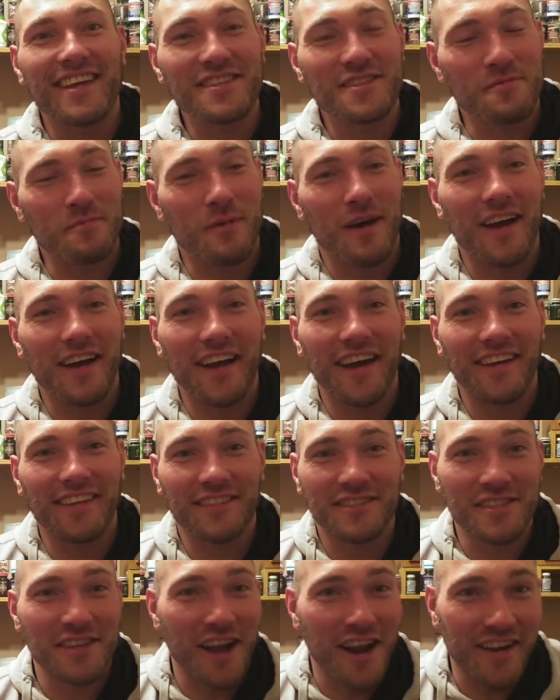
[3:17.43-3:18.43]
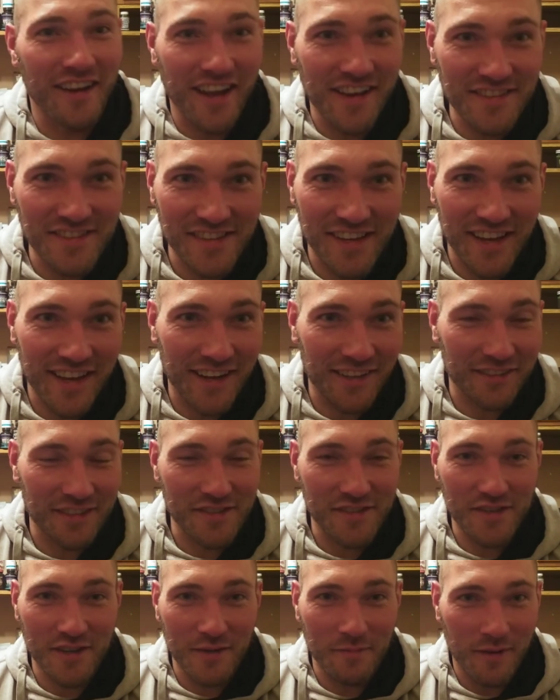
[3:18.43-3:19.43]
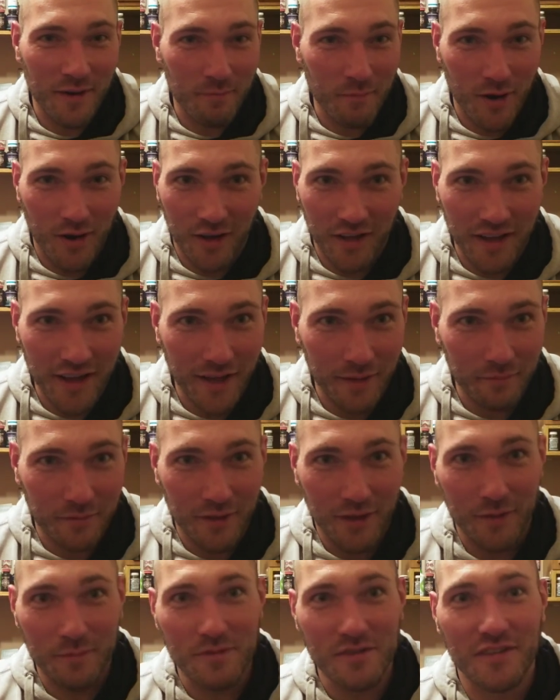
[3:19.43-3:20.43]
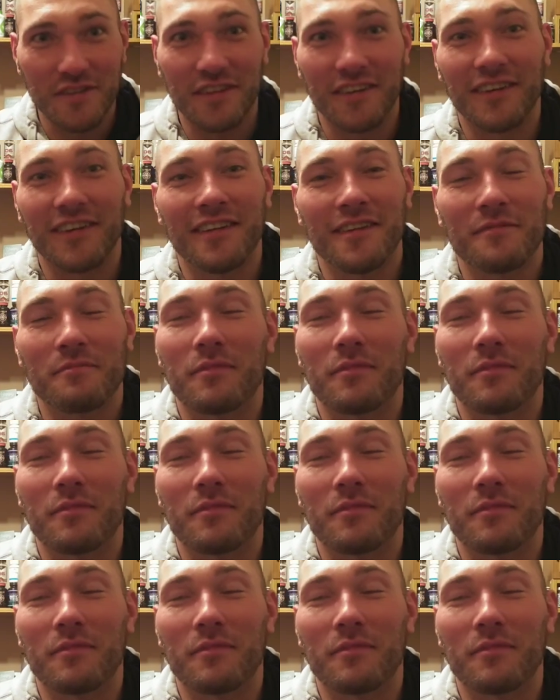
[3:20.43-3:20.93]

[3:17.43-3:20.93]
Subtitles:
why I just got out the gym. I'm all amped up still.